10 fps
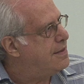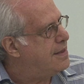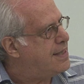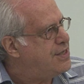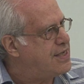
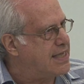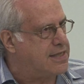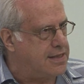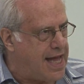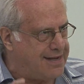And then you get
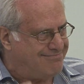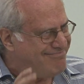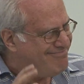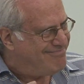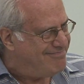to that
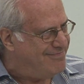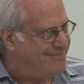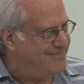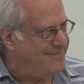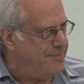
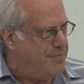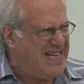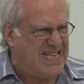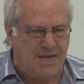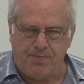
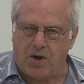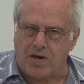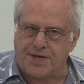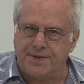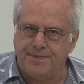meaty
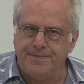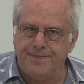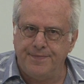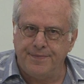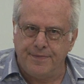part.
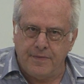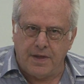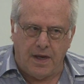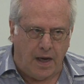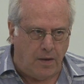
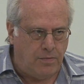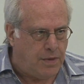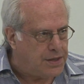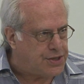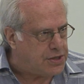How
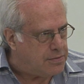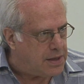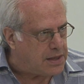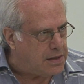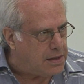much am
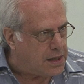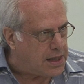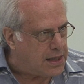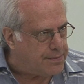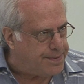I going to
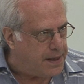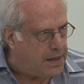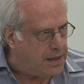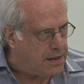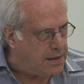get
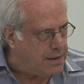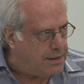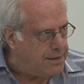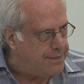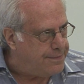paid?
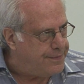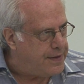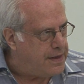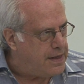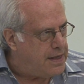
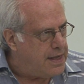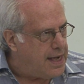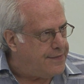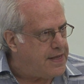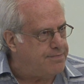
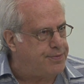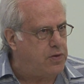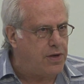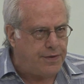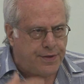And the
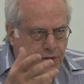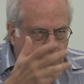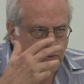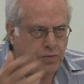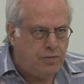employer and
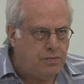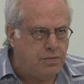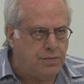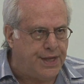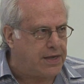you
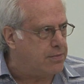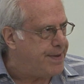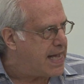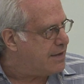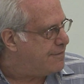dicker
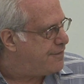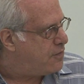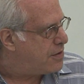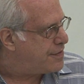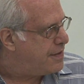back and
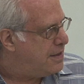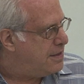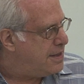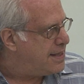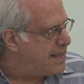forth,
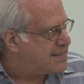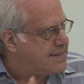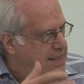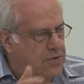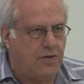and let's
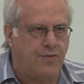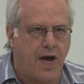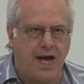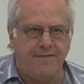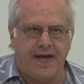say you
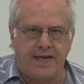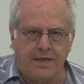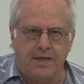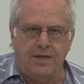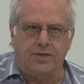arrive
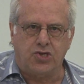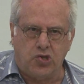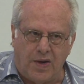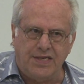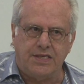at
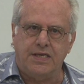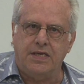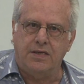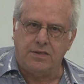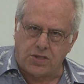
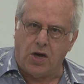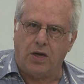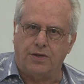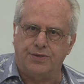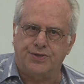$20
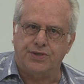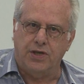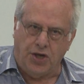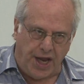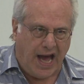
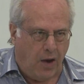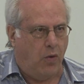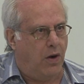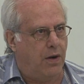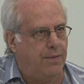an
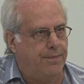hour.